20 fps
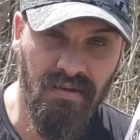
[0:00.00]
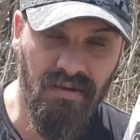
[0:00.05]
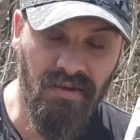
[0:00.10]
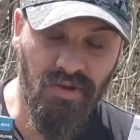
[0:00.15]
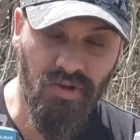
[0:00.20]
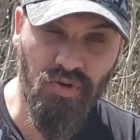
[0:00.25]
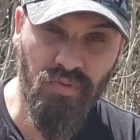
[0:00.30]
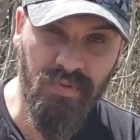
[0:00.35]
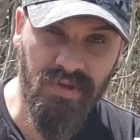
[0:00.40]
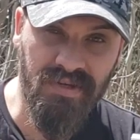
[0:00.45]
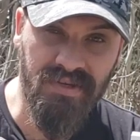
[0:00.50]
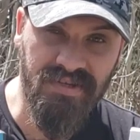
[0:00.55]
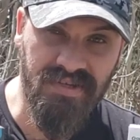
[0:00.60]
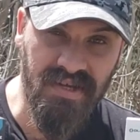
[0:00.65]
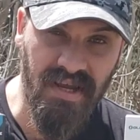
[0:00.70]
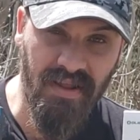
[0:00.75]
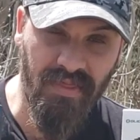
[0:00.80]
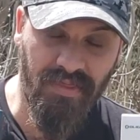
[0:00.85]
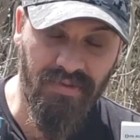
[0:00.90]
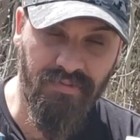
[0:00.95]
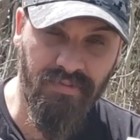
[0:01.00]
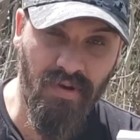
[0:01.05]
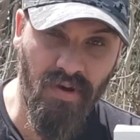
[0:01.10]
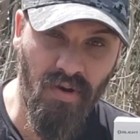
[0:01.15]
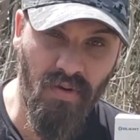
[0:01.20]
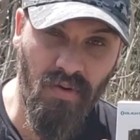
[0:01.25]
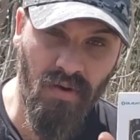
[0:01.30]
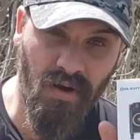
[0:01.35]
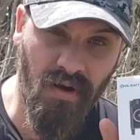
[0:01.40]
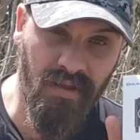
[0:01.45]
lumens and
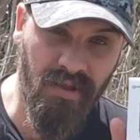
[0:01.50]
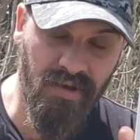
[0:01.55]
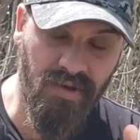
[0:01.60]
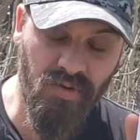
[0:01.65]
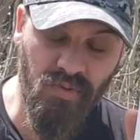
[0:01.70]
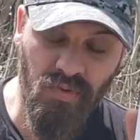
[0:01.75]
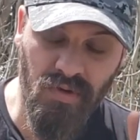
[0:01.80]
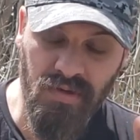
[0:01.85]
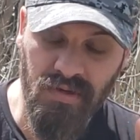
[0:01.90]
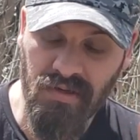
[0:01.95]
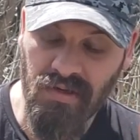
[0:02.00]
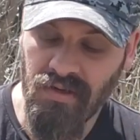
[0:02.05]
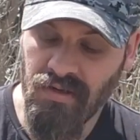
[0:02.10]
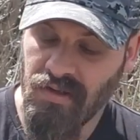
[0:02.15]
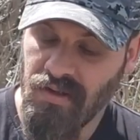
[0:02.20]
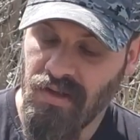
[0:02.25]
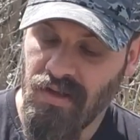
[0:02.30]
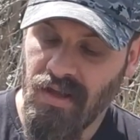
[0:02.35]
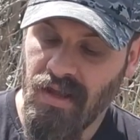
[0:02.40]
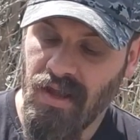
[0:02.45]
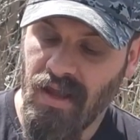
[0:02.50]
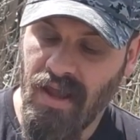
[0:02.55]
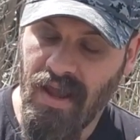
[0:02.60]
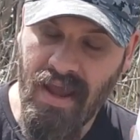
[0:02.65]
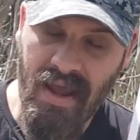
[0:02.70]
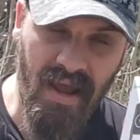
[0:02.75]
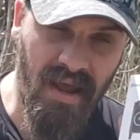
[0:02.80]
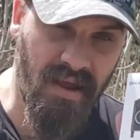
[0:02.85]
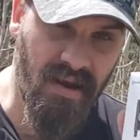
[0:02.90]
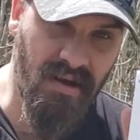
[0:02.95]
throw on the new one,
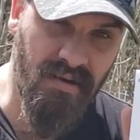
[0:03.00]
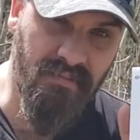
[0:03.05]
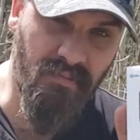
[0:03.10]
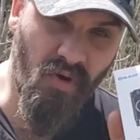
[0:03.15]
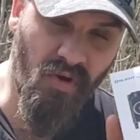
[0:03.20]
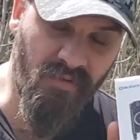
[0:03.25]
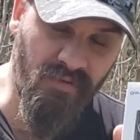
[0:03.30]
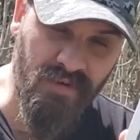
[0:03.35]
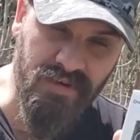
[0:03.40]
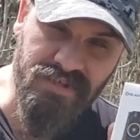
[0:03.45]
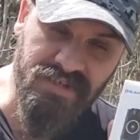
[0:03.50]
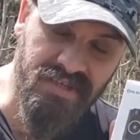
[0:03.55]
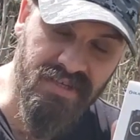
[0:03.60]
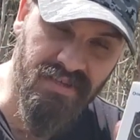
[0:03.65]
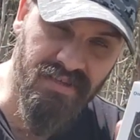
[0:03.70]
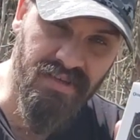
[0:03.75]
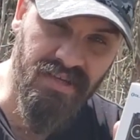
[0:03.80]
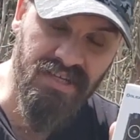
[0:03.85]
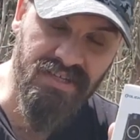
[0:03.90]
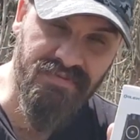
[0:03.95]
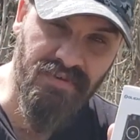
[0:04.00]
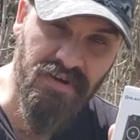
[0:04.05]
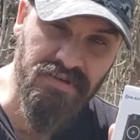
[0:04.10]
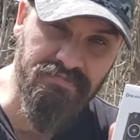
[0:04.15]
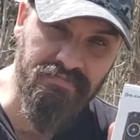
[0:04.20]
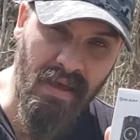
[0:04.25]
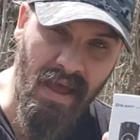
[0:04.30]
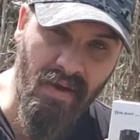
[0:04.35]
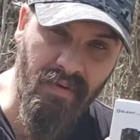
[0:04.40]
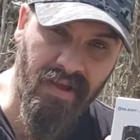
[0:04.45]
and more versatility as far as
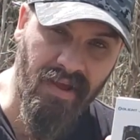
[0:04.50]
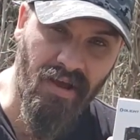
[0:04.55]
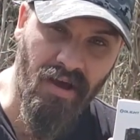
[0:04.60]
mounting